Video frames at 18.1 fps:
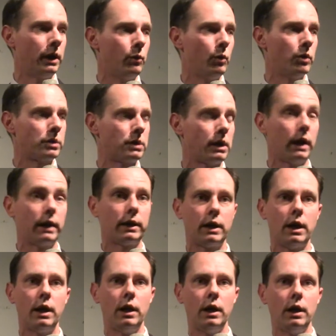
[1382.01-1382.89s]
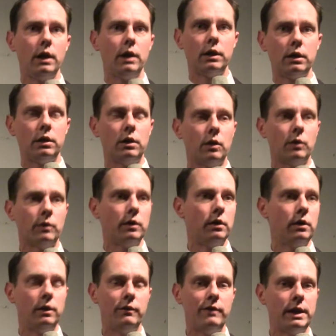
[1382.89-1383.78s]
It was like,
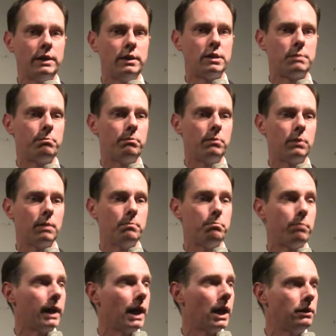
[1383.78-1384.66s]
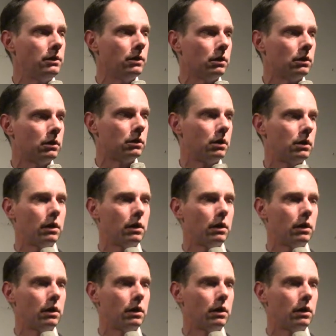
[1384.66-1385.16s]
the Venice Biennial.